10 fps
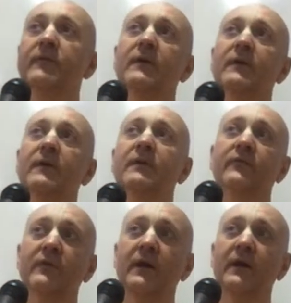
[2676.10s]
Yes, he's
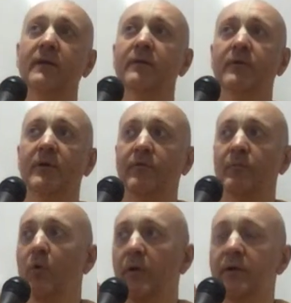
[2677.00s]
great and we are
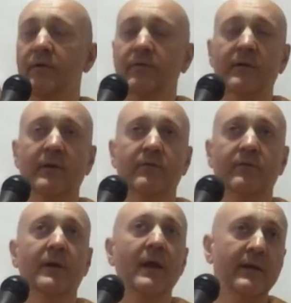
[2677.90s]
small and insignificant.
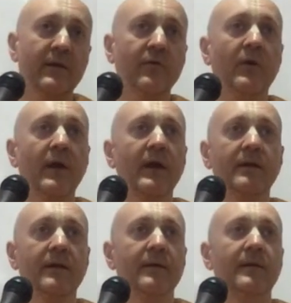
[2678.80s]
Yeah, that's okay.
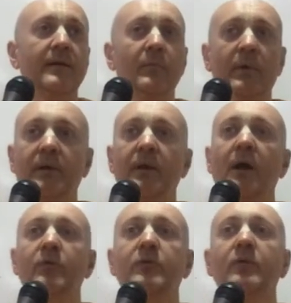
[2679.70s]
But then how do
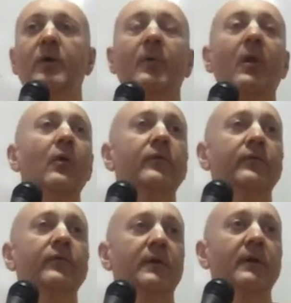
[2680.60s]
you come closer?
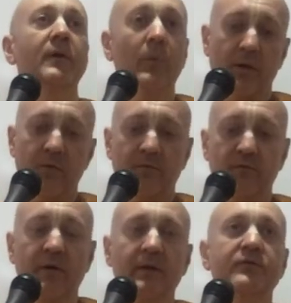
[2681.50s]
Well, you have to
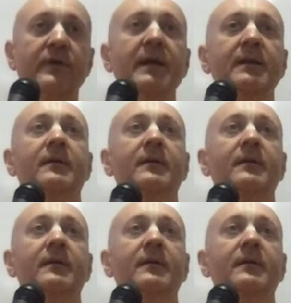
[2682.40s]
get trained.